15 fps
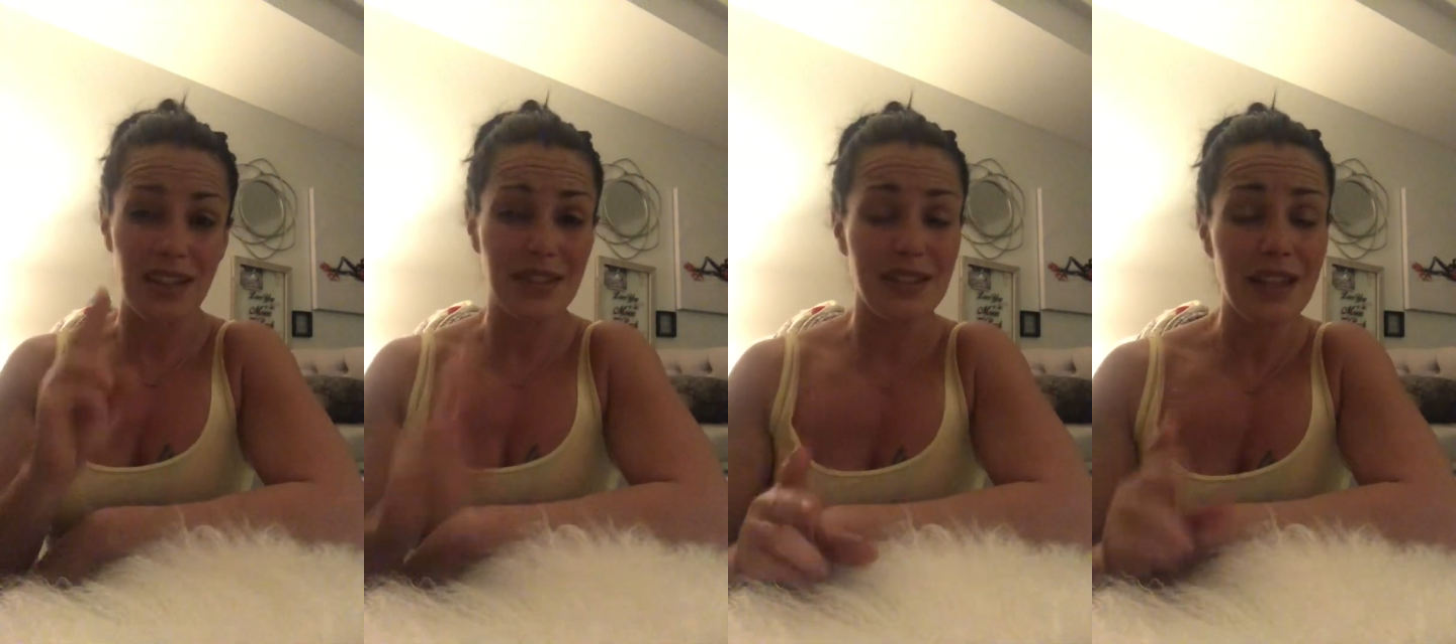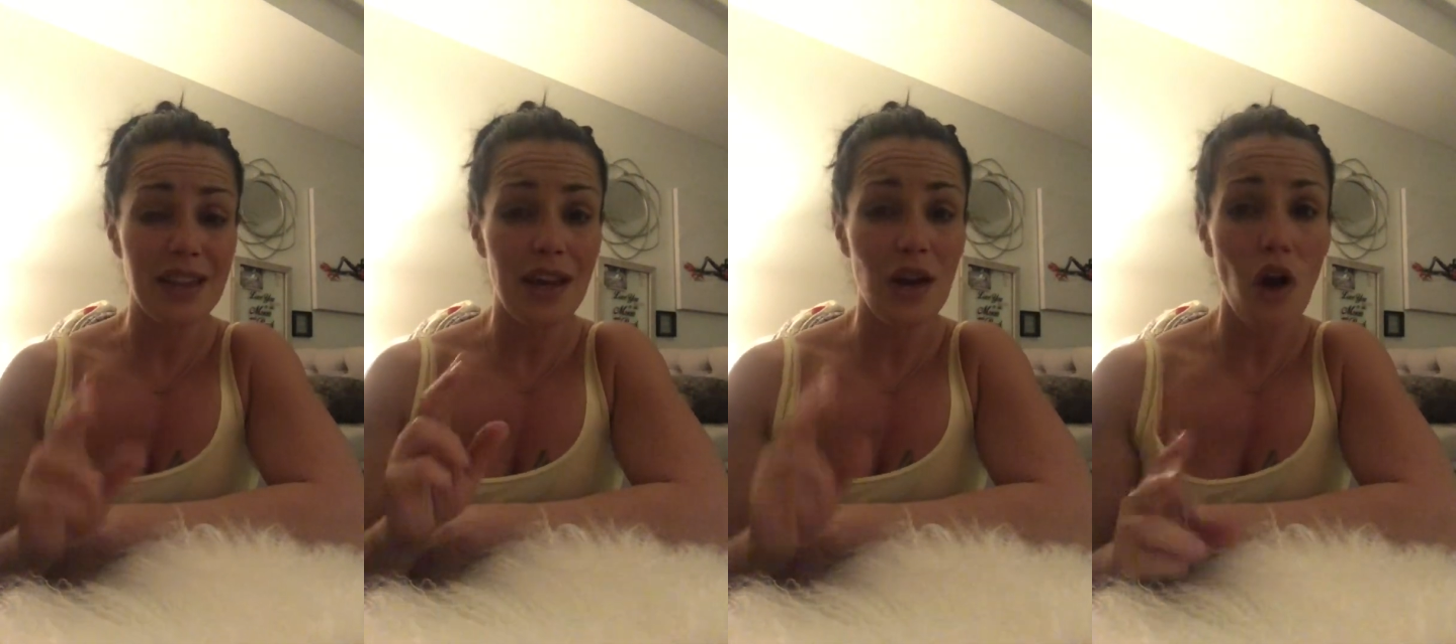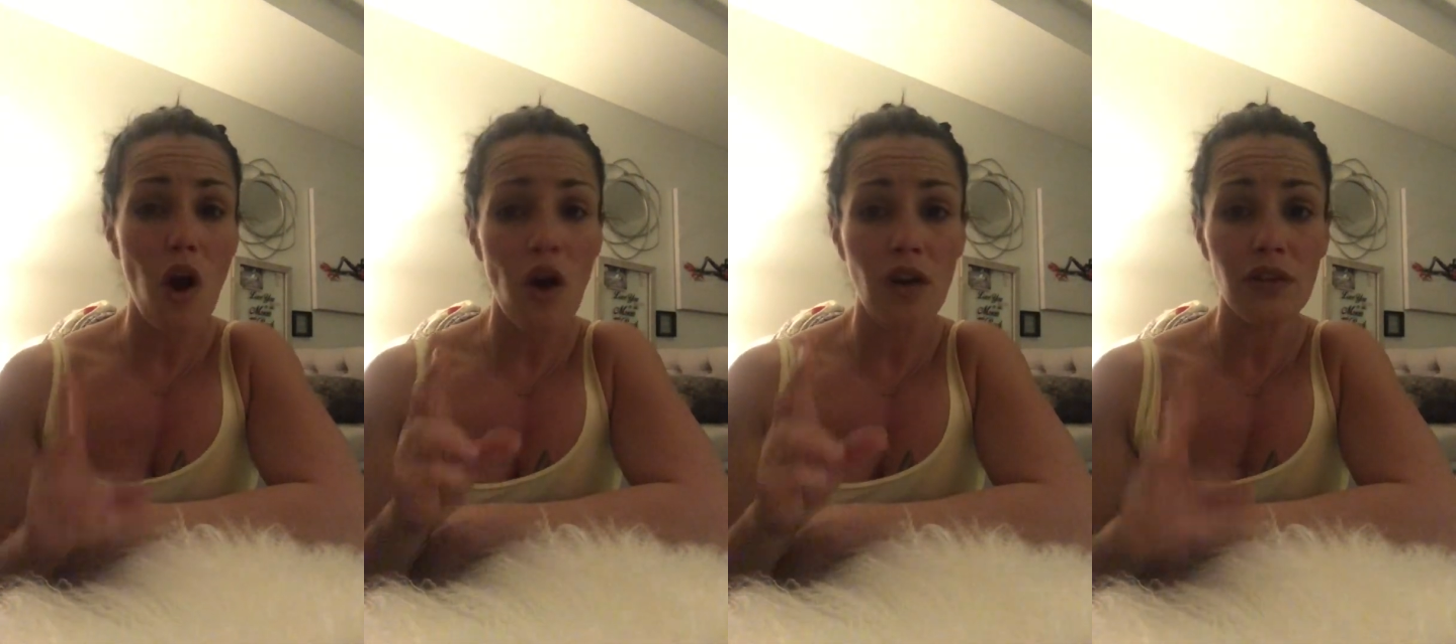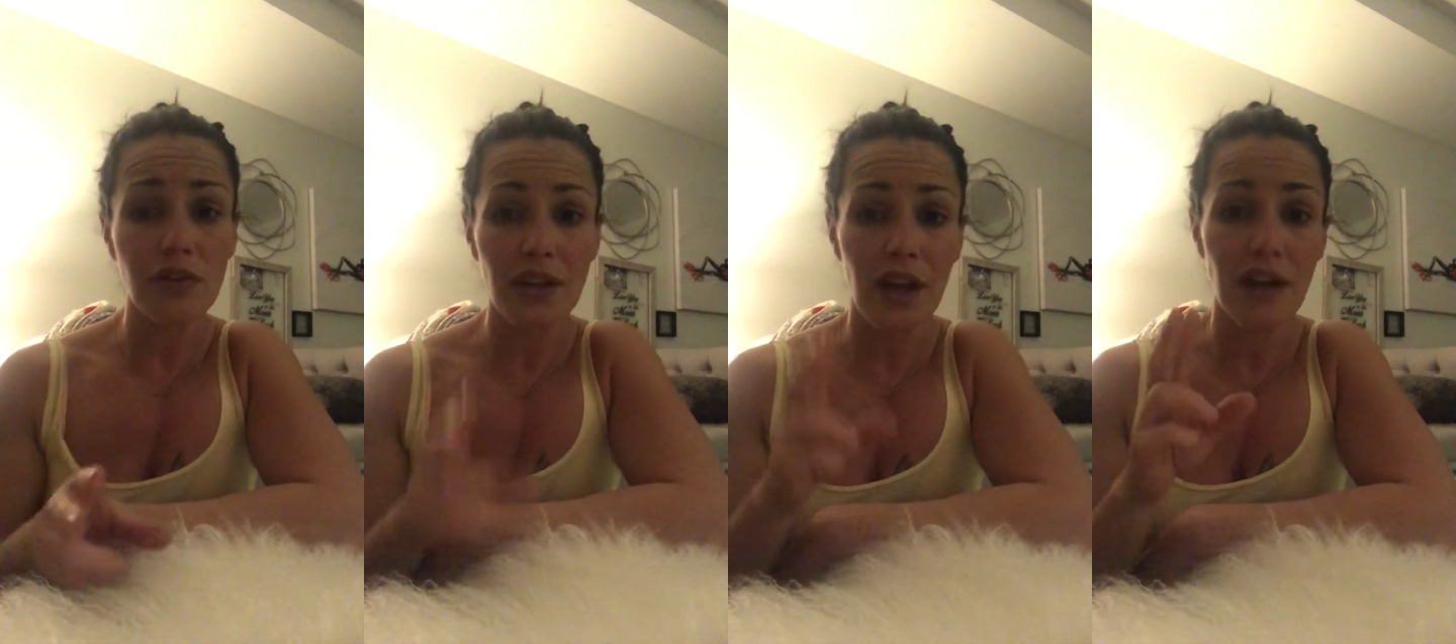I say that
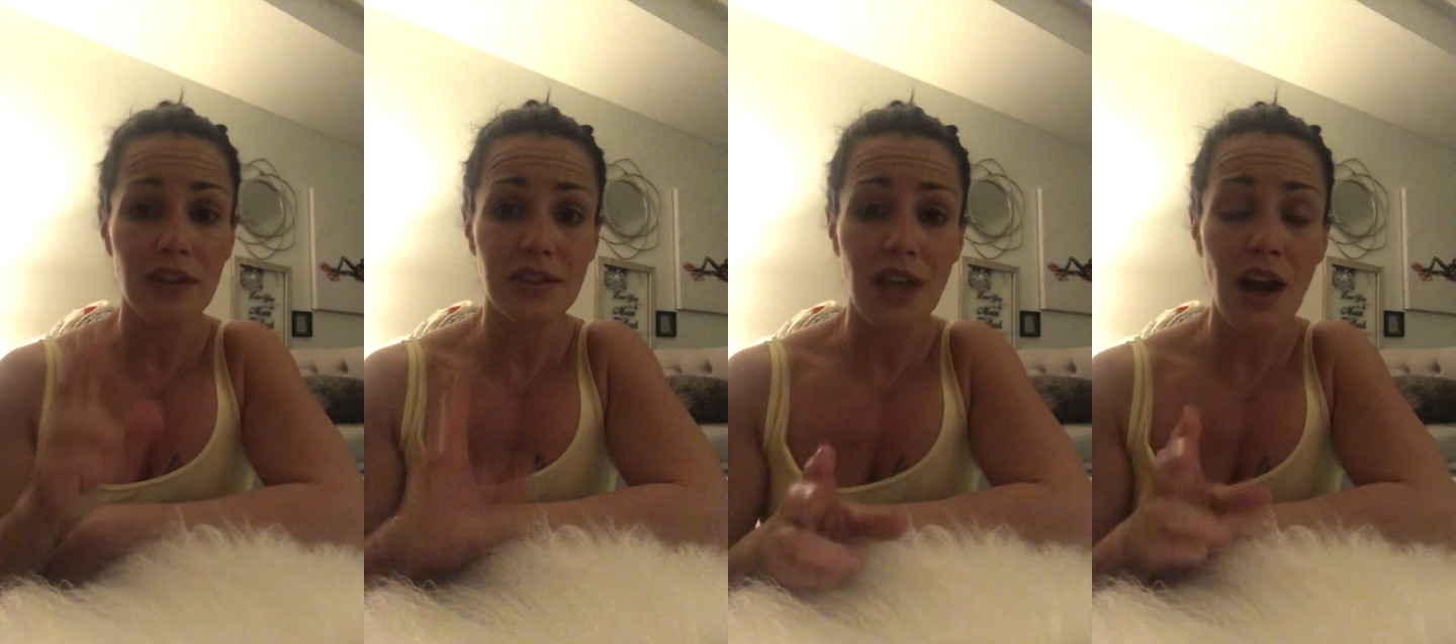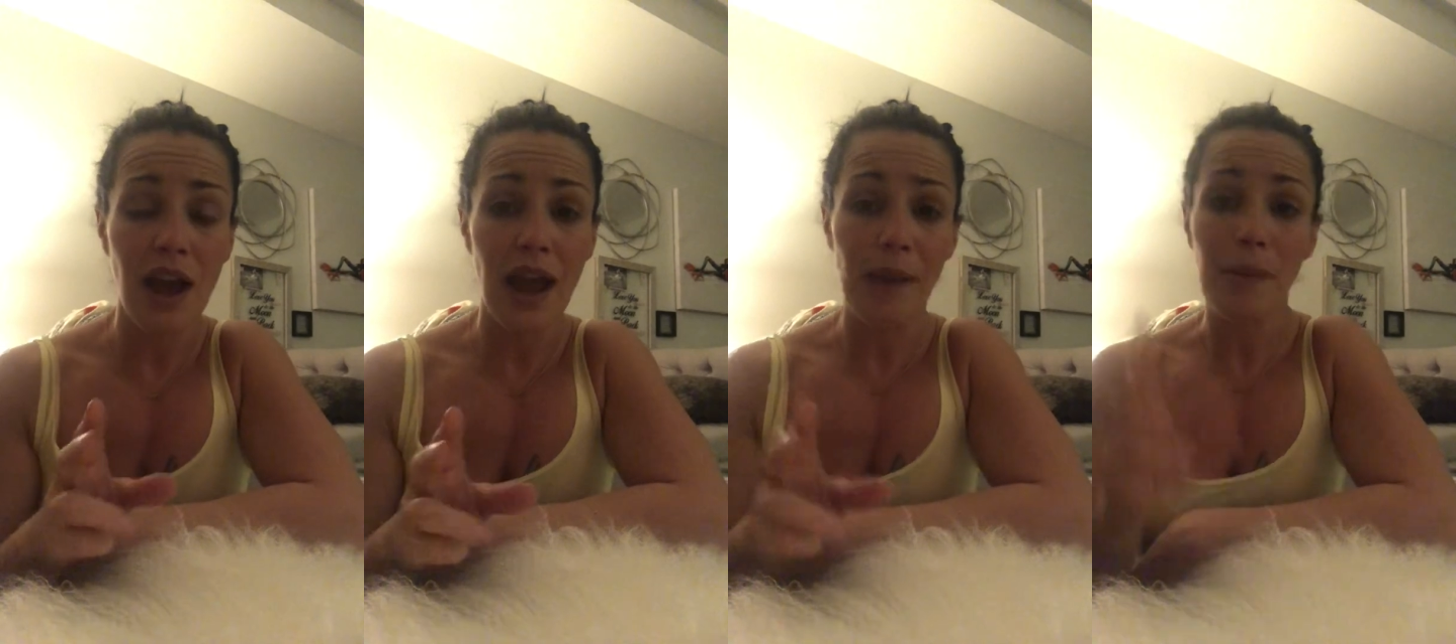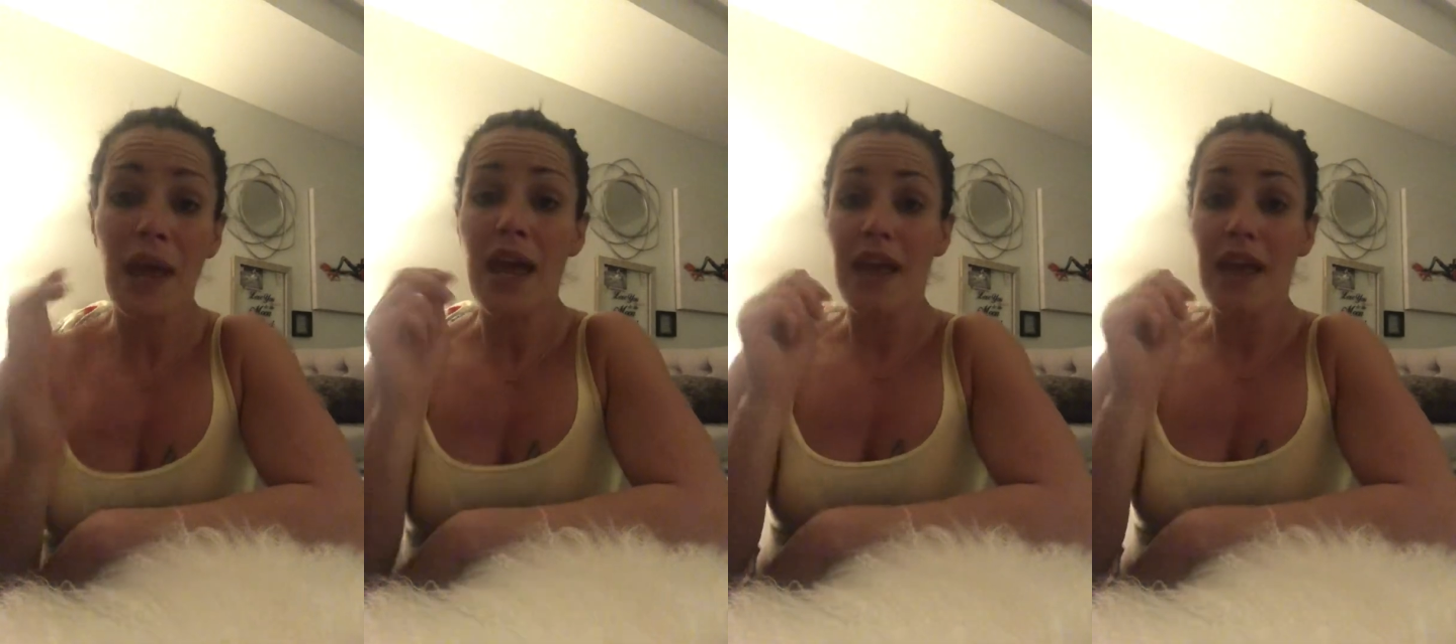all the time.